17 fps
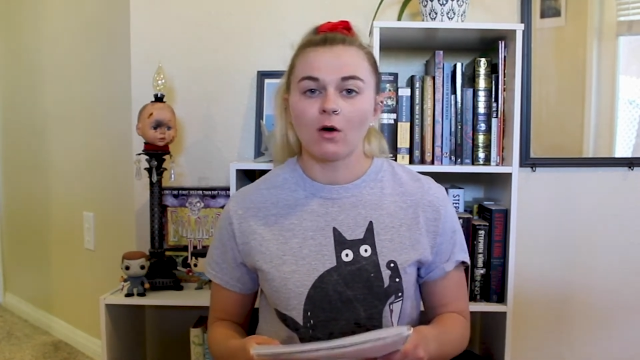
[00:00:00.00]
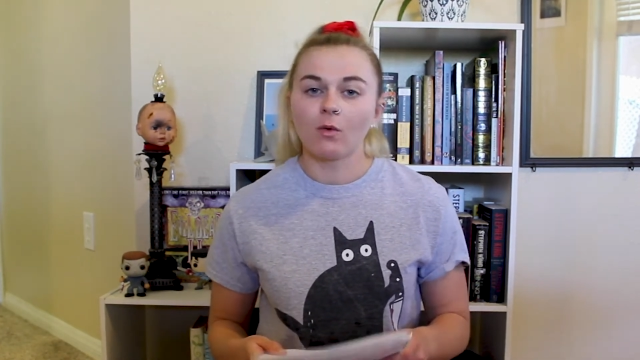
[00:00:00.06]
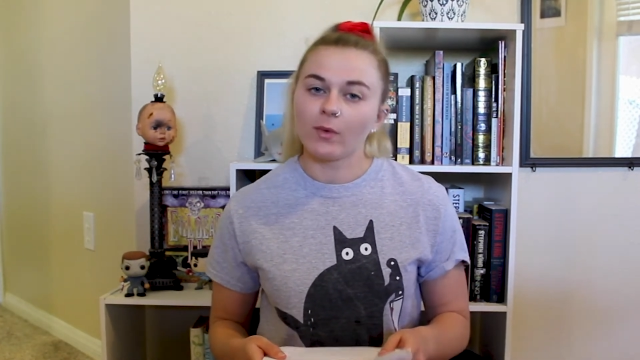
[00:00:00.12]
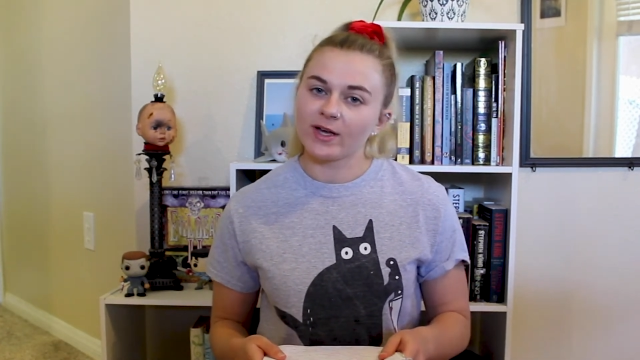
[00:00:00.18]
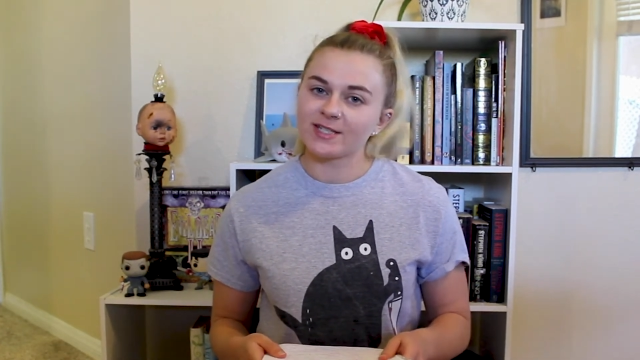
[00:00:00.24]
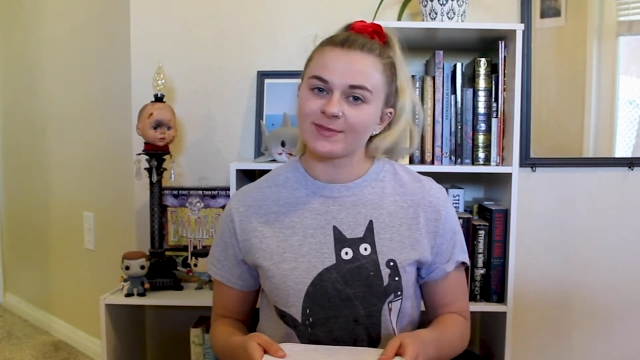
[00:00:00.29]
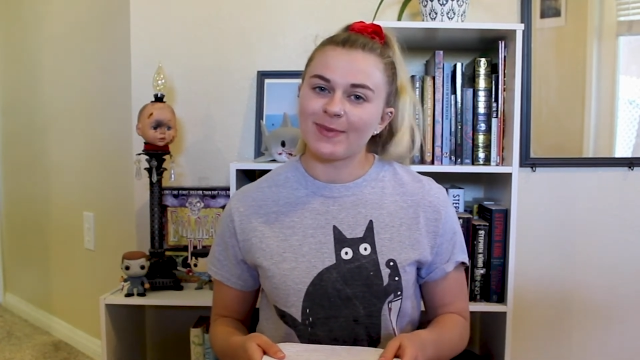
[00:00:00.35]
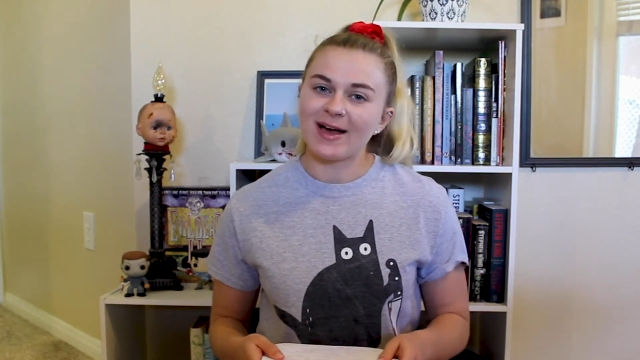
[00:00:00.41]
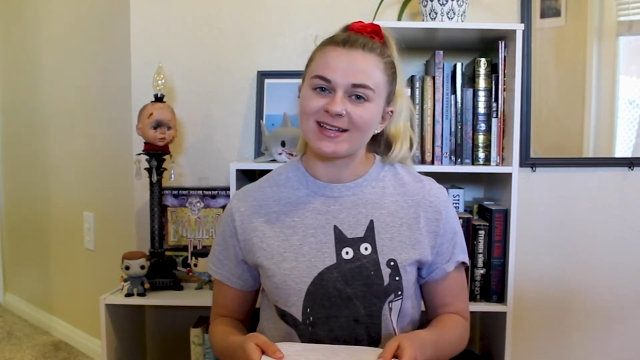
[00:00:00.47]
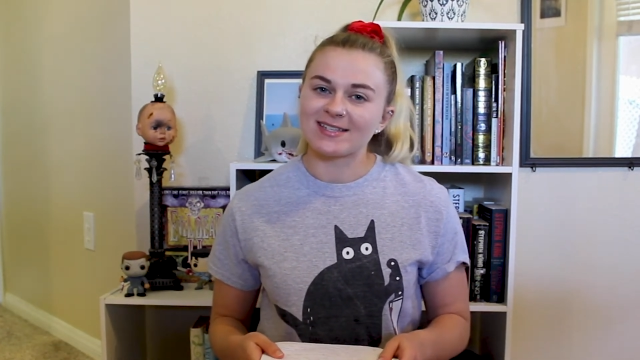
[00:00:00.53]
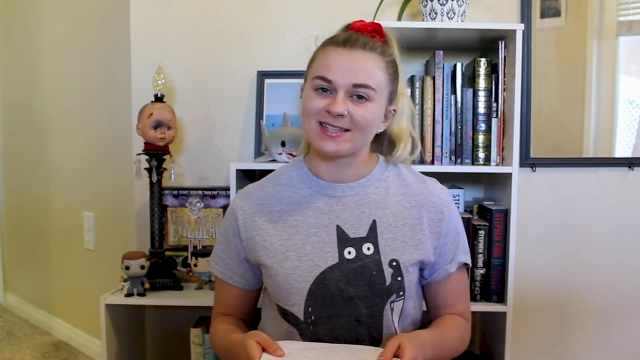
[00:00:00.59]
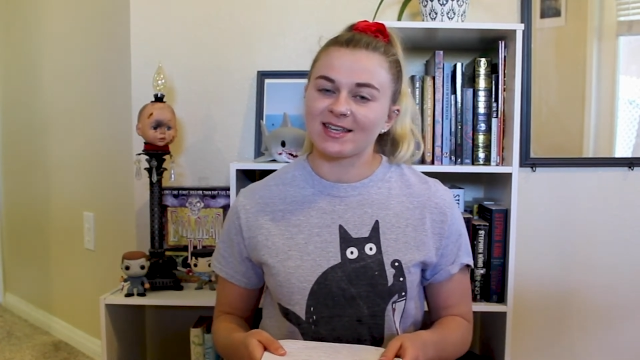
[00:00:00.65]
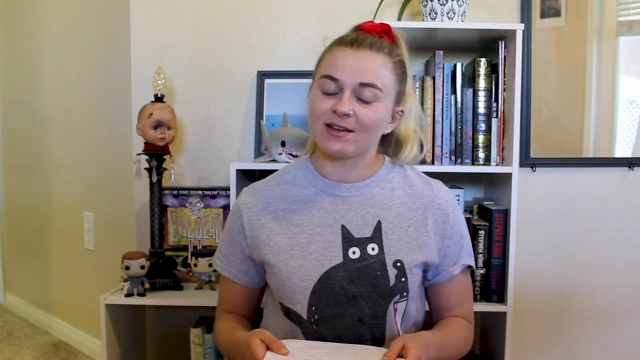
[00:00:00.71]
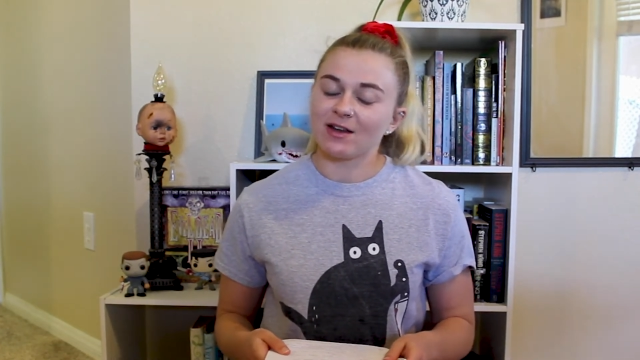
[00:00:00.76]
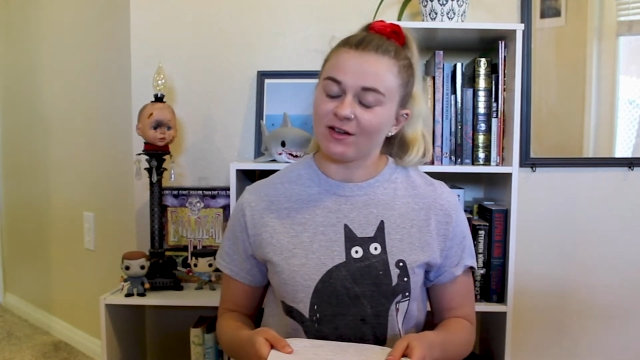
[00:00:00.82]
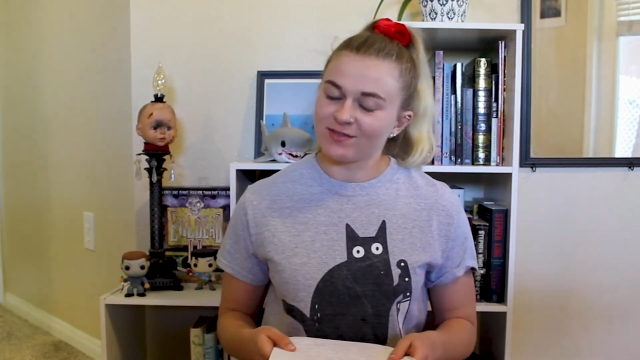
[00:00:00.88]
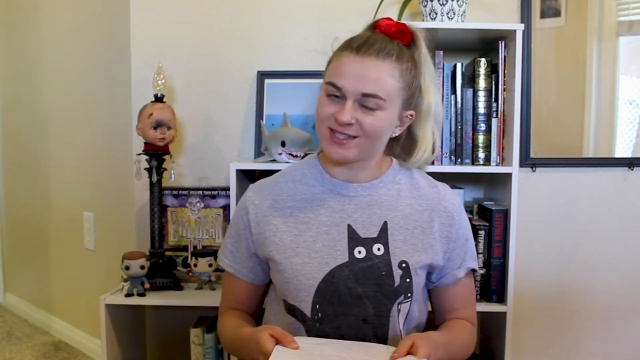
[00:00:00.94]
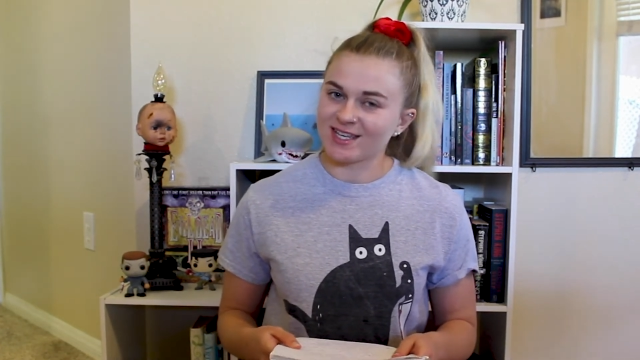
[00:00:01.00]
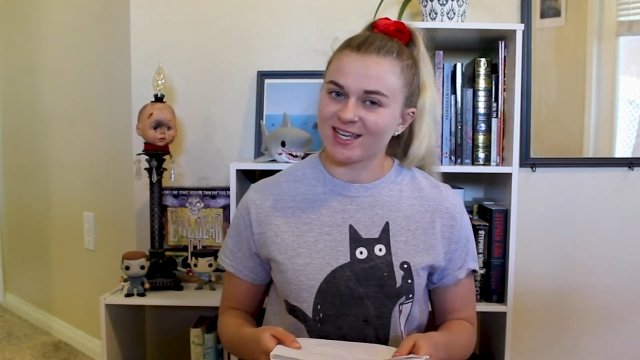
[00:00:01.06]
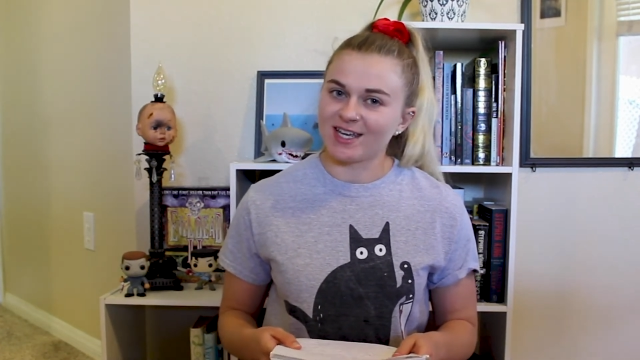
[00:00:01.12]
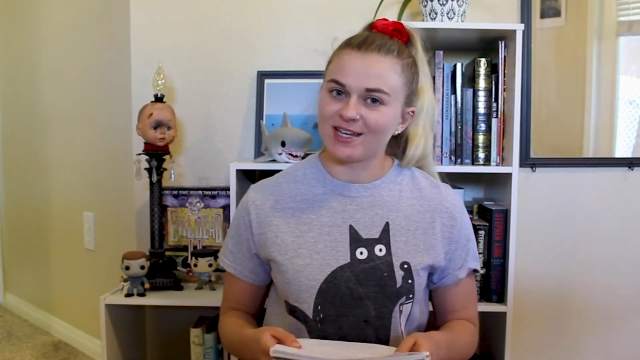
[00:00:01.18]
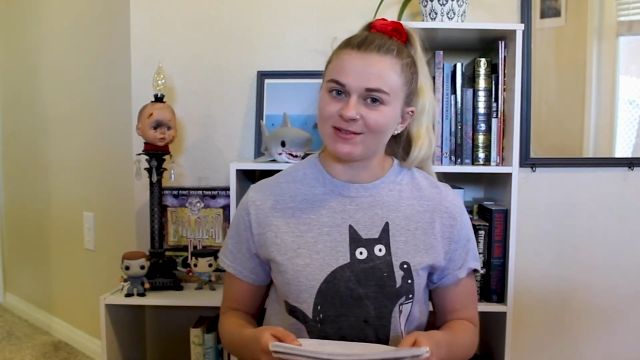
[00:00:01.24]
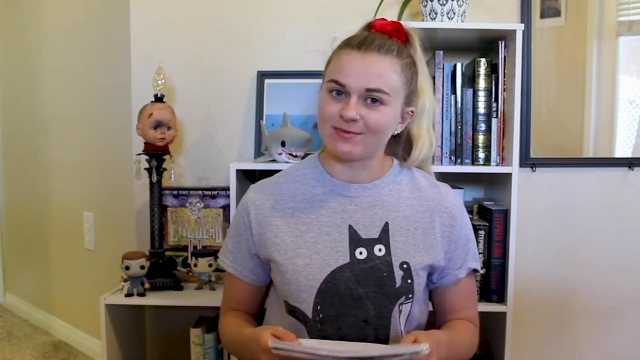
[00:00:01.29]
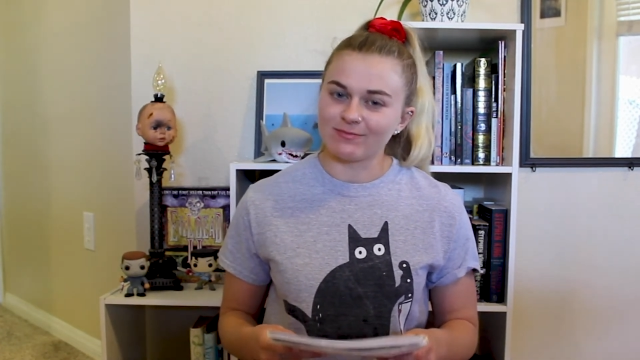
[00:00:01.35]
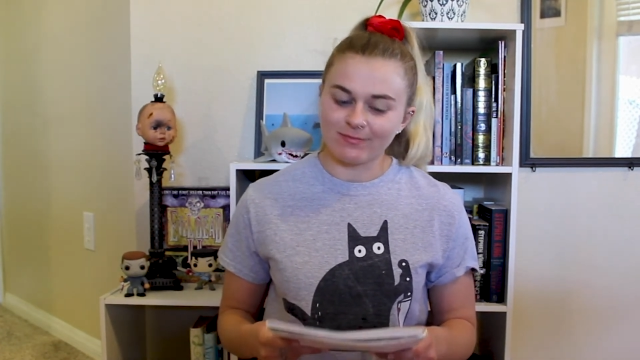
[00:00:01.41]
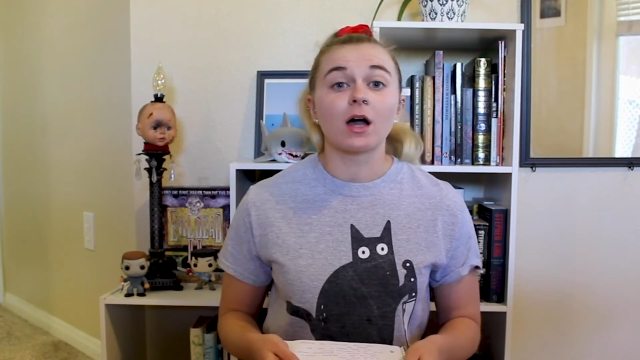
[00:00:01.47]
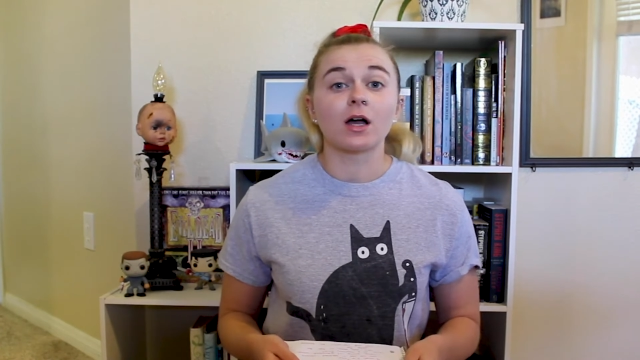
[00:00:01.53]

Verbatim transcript: A wastebasket of skin.